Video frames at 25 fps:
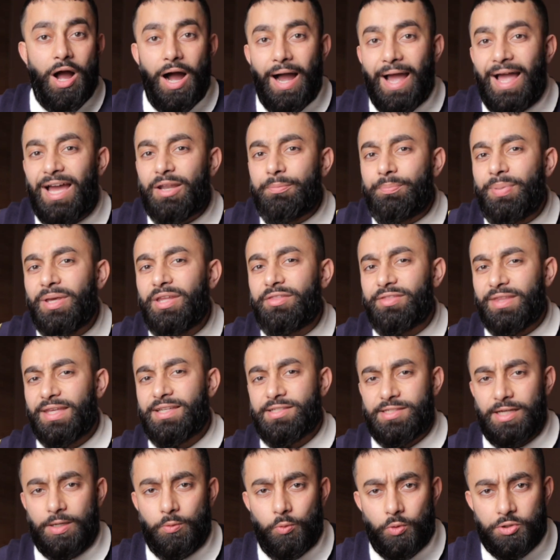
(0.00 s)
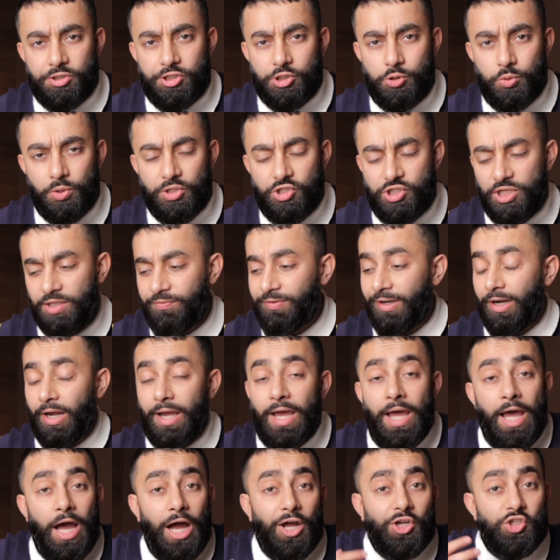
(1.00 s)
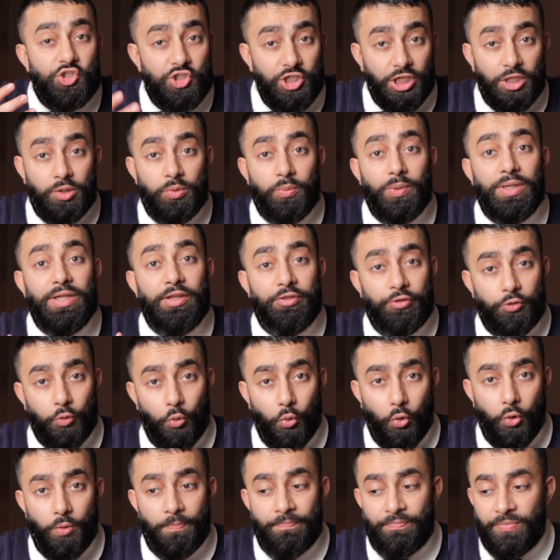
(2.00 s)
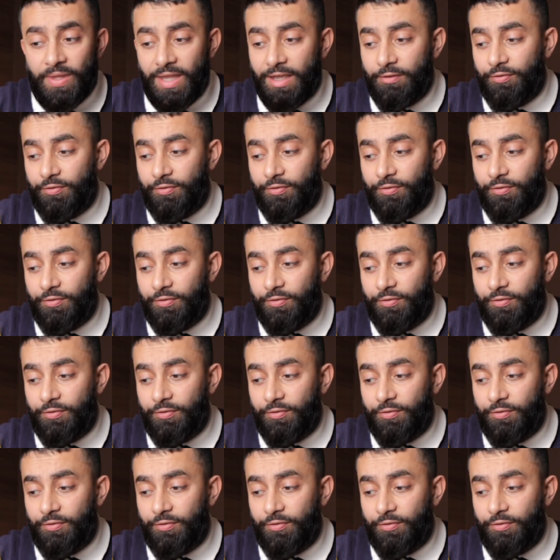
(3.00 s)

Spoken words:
I had big things I wanted to achieve, and I genuinely thought